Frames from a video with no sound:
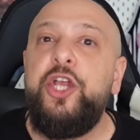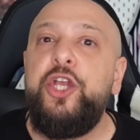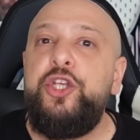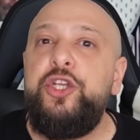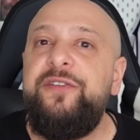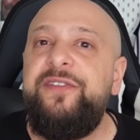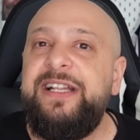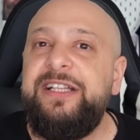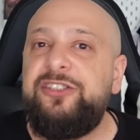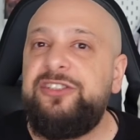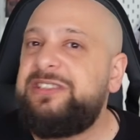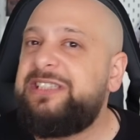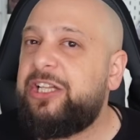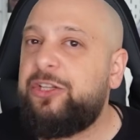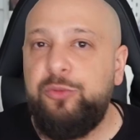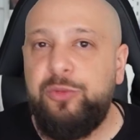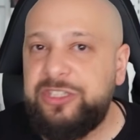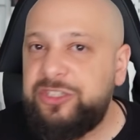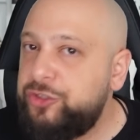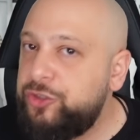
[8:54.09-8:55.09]
Juventus
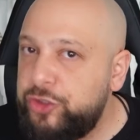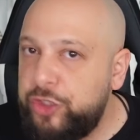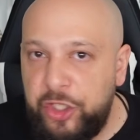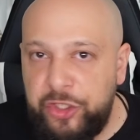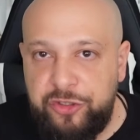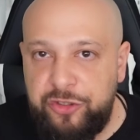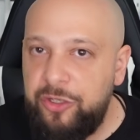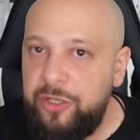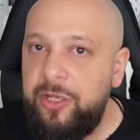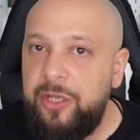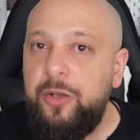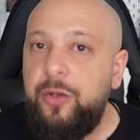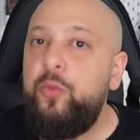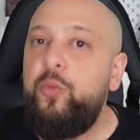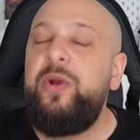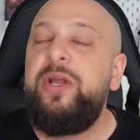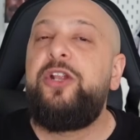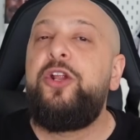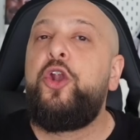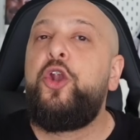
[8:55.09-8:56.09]
that was not
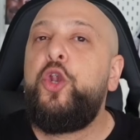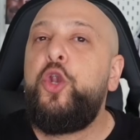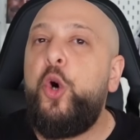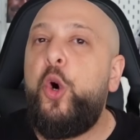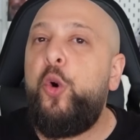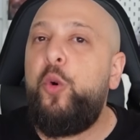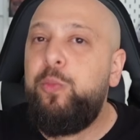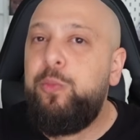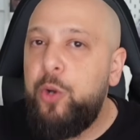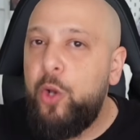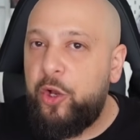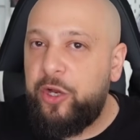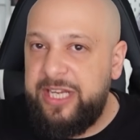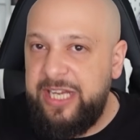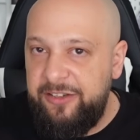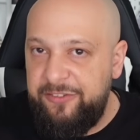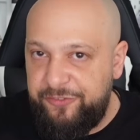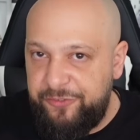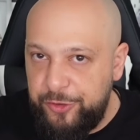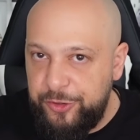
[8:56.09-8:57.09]
with a low block
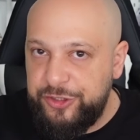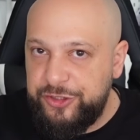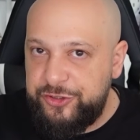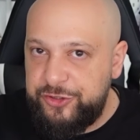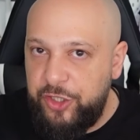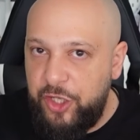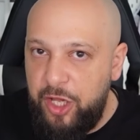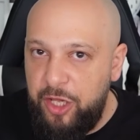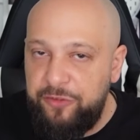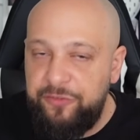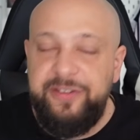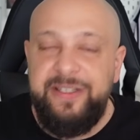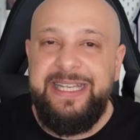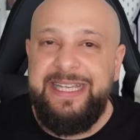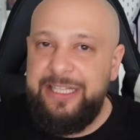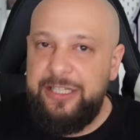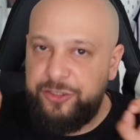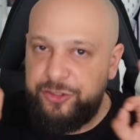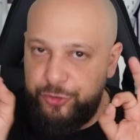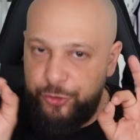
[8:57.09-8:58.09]
in first half
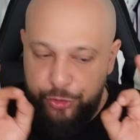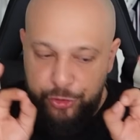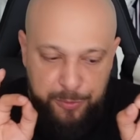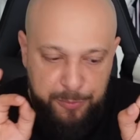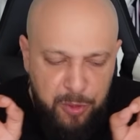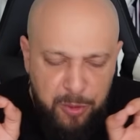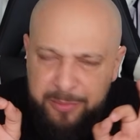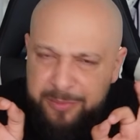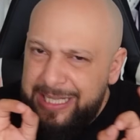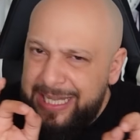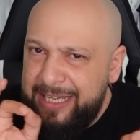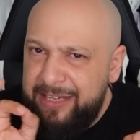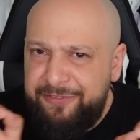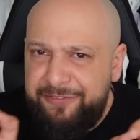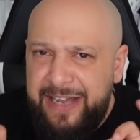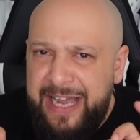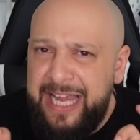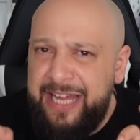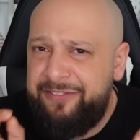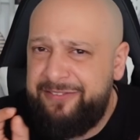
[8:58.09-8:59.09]
in a certain moment, like
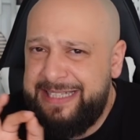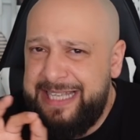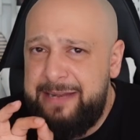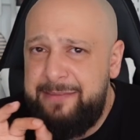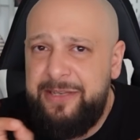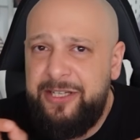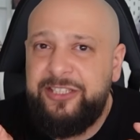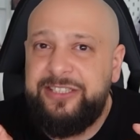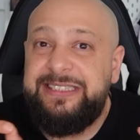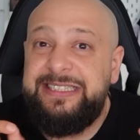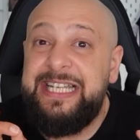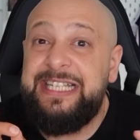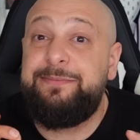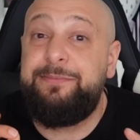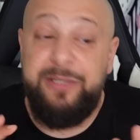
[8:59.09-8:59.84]
5-10 minutes, yes,